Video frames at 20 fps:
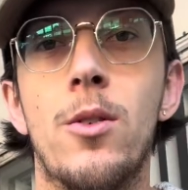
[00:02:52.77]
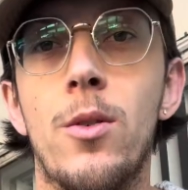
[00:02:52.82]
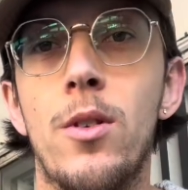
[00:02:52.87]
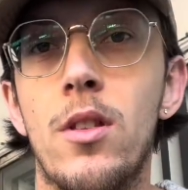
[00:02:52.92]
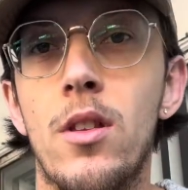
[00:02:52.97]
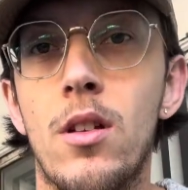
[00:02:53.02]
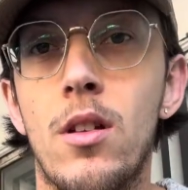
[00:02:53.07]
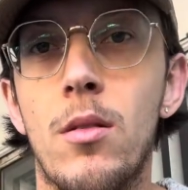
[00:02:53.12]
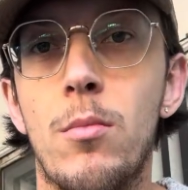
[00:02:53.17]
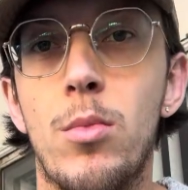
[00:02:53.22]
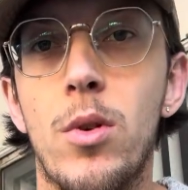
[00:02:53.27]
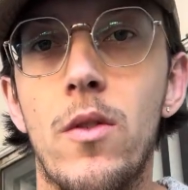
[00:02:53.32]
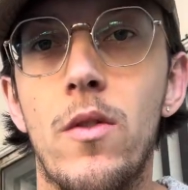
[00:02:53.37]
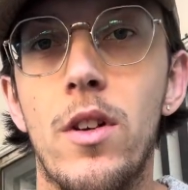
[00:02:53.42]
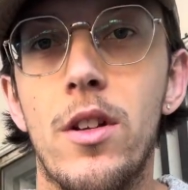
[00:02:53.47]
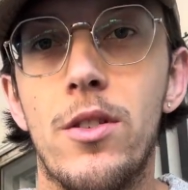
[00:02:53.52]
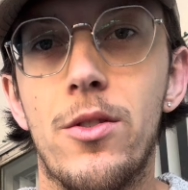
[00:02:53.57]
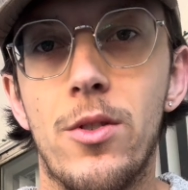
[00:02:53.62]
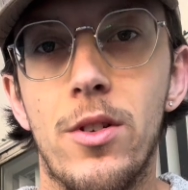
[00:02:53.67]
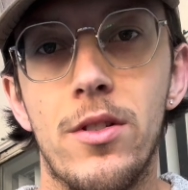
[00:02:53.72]
in the
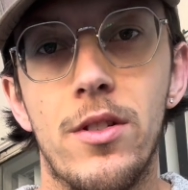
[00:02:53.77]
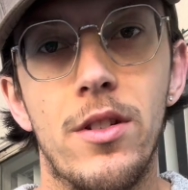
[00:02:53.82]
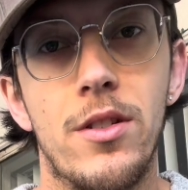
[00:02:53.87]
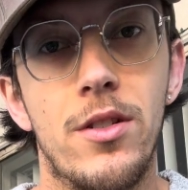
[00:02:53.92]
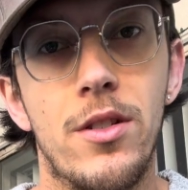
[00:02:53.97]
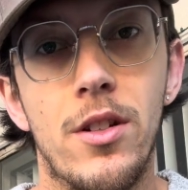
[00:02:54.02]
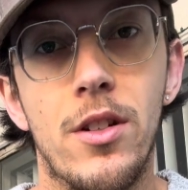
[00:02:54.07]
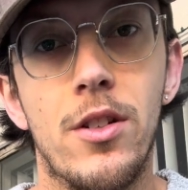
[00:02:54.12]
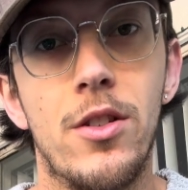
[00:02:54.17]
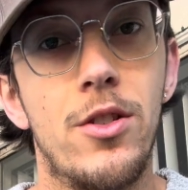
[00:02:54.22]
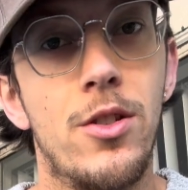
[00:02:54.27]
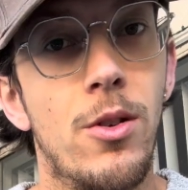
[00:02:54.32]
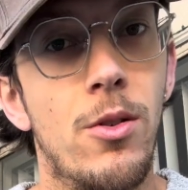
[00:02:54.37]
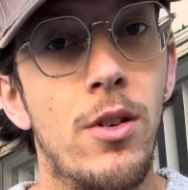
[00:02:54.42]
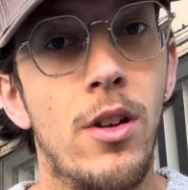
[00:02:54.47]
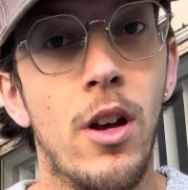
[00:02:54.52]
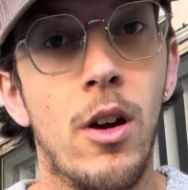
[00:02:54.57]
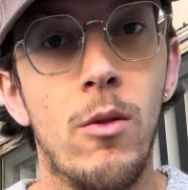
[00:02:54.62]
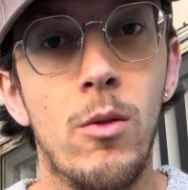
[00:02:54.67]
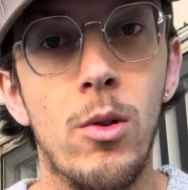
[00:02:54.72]
previous transition, it showed
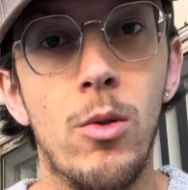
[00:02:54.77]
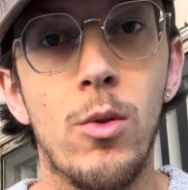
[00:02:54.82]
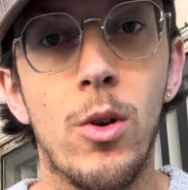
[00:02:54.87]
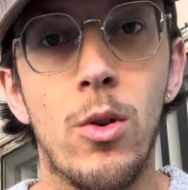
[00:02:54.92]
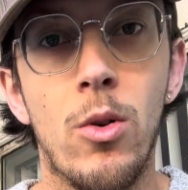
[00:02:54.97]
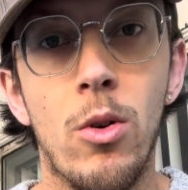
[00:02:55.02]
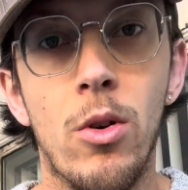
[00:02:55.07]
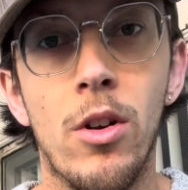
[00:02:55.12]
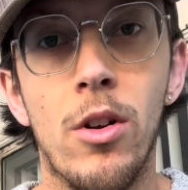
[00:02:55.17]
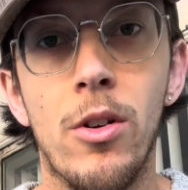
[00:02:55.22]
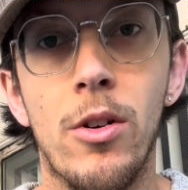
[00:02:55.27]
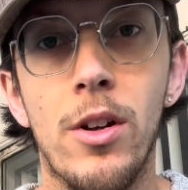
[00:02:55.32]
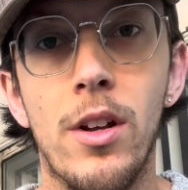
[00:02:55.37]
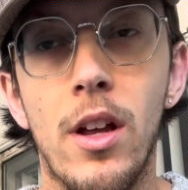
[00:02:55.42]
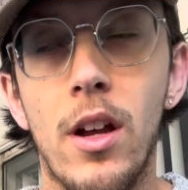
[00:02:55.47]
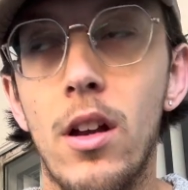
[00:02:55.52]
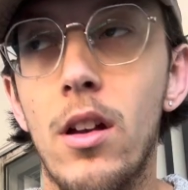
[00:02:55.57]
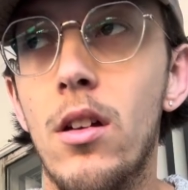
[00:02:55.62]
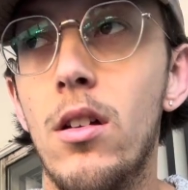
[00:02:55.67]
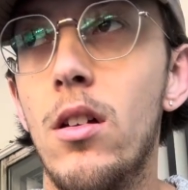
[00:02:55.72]
how we recorded our
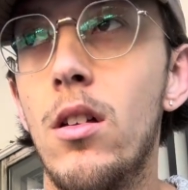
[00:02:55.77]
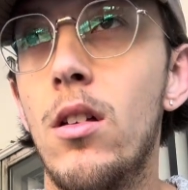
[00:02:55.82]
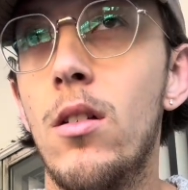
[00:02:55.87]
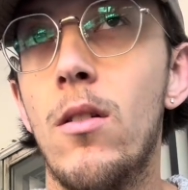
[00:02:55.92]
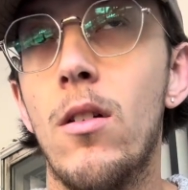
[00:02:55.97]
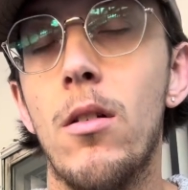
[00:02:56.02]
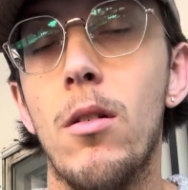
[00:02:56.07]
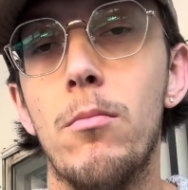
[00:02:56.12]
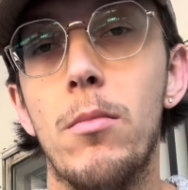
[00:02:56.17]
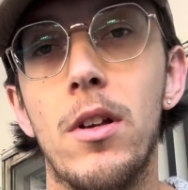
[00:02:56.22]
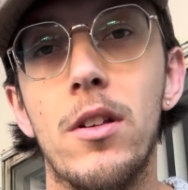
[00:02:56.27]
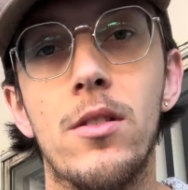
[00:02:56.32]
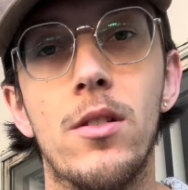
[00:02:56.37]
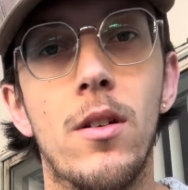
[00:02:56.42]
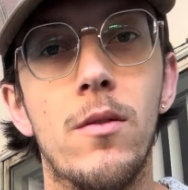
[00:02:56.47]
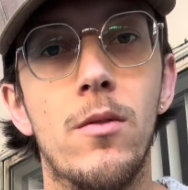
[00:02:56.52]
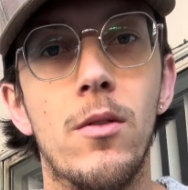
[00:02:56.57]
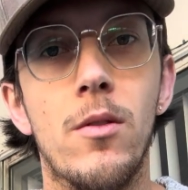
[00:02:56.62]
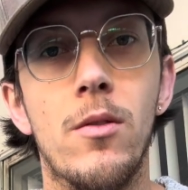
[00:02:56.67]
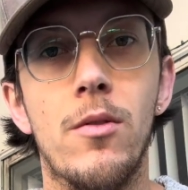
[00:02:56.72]
data based
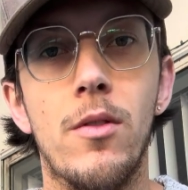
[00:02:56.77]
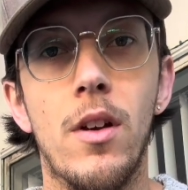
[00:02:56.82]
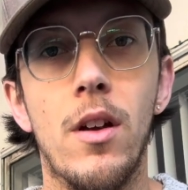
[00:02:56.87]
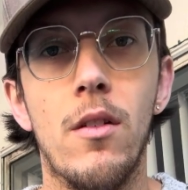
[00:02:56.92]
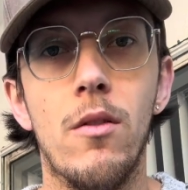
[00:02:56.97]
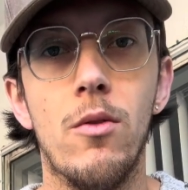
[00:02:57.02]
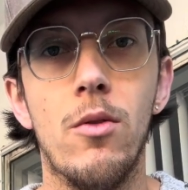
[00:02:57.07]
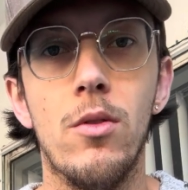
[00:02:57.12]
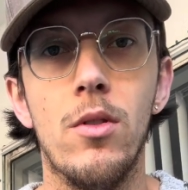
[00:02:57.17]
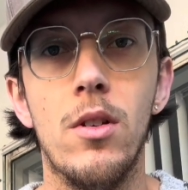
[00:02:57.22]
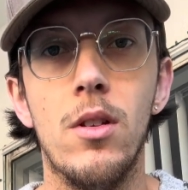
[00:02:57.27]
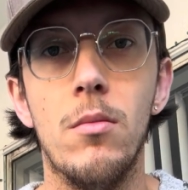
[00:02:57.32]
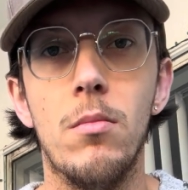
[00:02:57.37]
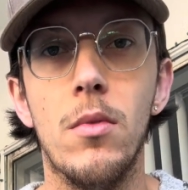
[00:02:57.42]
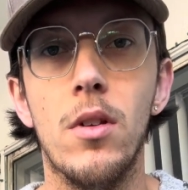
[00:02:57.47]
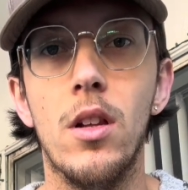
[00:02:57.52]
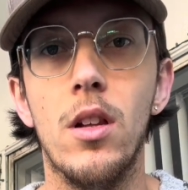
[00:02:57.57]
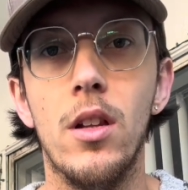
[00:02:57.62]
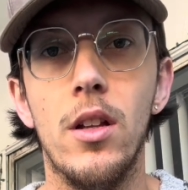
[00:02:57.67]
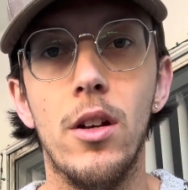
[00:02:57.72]
off of every
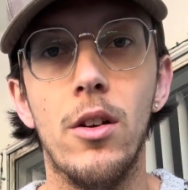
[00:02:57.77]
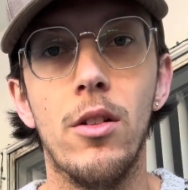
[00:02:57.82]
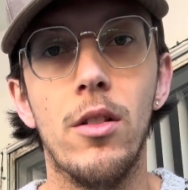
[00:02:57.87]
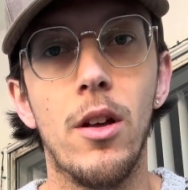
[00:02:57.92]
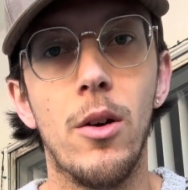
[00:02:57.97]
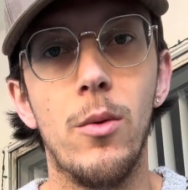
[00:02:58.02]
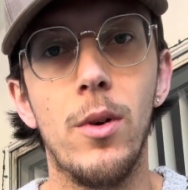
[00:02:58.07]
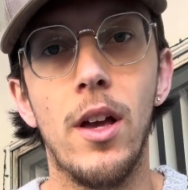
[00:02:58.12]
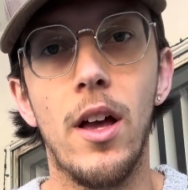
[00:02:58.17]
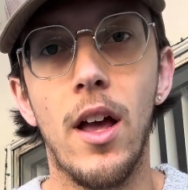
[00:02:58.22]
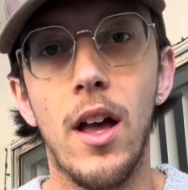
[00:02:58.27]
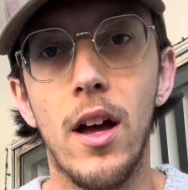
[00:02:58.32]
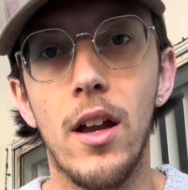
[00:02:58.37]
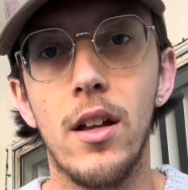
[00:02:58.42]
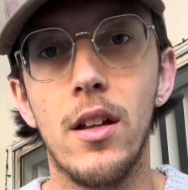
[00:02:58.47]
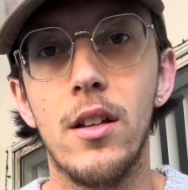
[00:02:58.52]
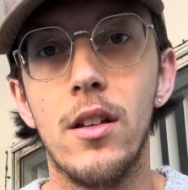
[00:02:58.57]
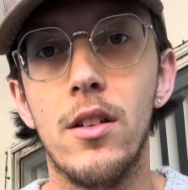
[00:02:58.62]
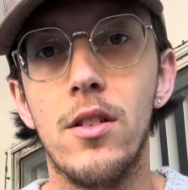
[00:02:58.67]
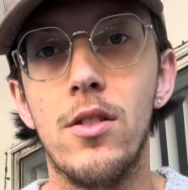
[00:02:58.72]
milliliter that we
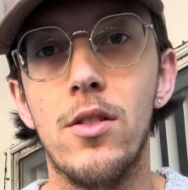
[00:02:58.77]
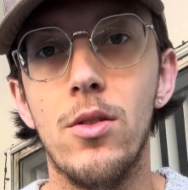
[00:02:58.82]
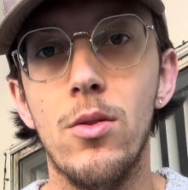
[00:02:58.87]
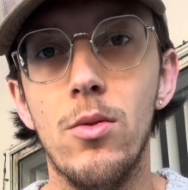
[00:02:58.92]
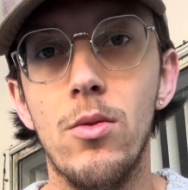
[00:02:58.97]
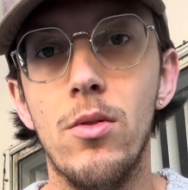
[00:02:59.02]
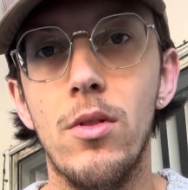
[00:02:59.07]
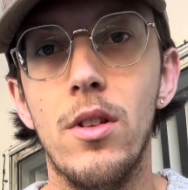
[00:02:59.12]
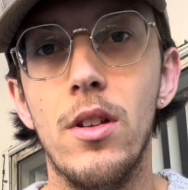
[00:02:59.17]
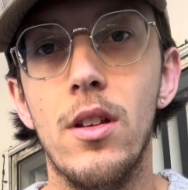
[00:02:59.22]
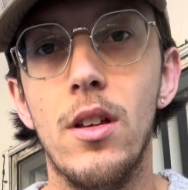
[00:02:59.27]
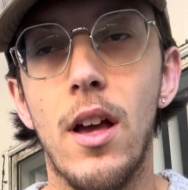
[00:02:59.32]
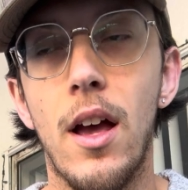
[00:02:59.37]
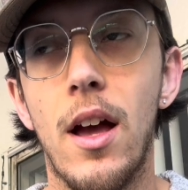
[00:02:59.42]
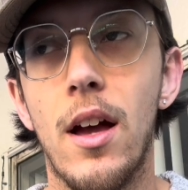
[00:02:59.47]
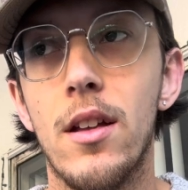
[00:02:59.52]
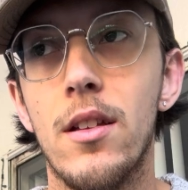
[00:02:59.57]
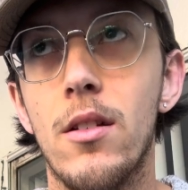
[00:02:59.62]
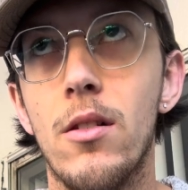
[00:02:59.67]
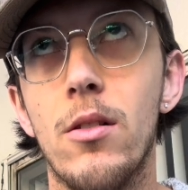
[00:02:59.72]
added to
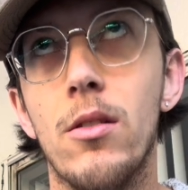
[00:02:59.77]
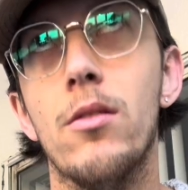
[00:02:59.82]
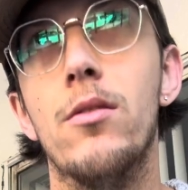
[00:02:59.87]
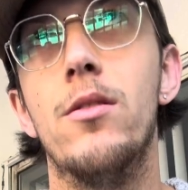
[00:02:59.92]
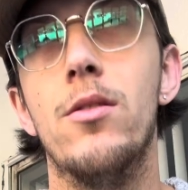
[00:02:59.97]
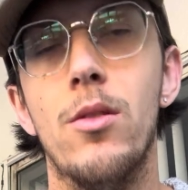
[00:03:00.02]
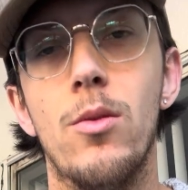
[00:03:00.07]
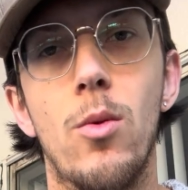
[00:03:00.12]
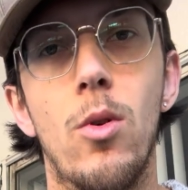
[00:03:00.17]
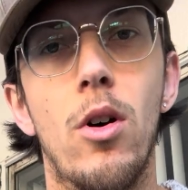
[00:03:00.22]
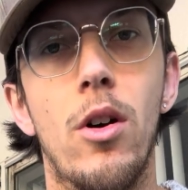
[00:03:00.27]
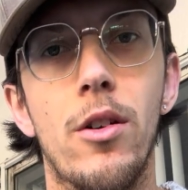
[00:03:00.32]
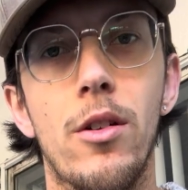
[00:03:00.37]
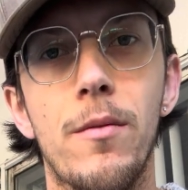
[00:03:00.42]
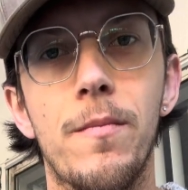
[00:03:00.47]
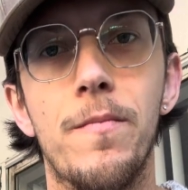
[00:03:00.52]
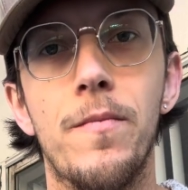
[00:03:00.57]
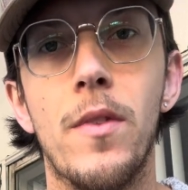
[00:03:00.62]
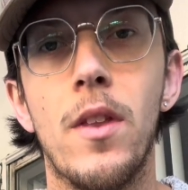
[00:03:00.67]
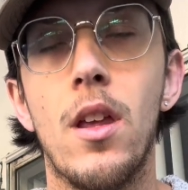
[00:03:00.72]
the water
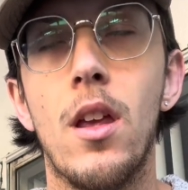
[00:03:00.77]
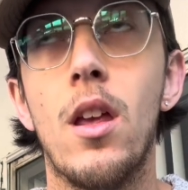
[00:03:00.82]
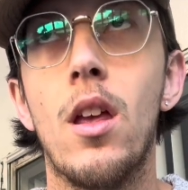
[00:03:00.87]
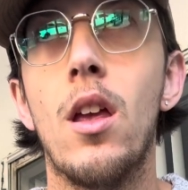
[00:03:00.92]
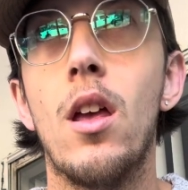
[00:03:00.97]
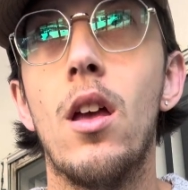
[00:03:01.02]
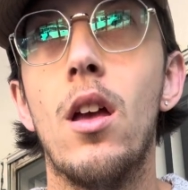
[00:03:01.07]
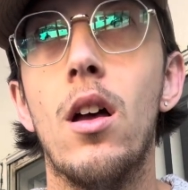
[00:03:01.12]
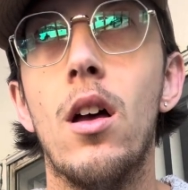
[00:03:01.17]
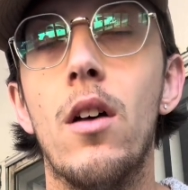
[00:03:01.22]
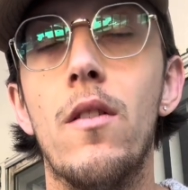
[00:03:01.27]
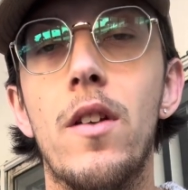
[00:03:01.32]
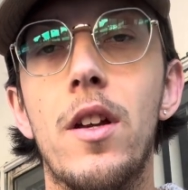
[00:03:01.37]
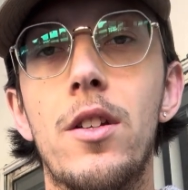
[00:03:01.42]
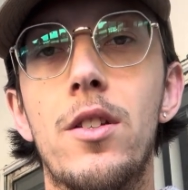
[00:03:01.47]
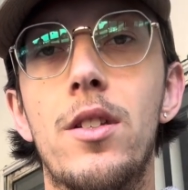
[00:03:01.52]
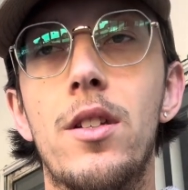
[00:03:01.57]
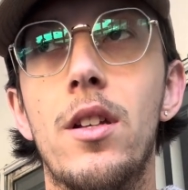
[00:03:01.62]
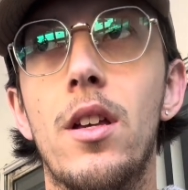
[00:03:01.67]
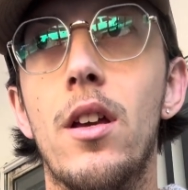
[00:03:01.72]
of
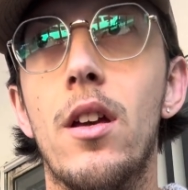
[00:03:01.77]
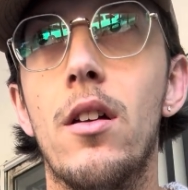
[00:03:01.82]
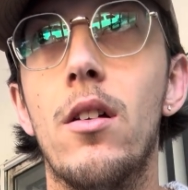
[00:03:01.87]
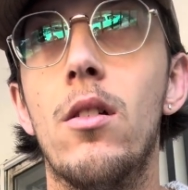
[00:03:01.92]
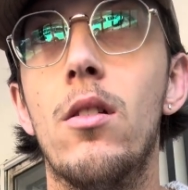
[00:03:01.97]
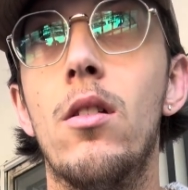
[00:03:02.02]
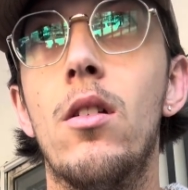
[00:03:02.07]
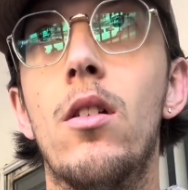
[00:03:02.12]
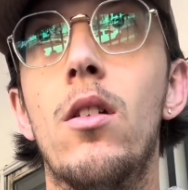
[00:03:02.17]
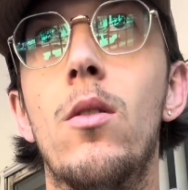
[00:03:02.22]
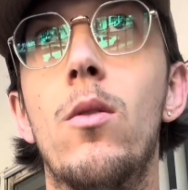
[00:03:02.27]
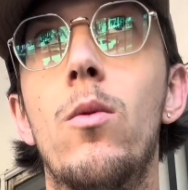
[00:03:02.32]
HCl.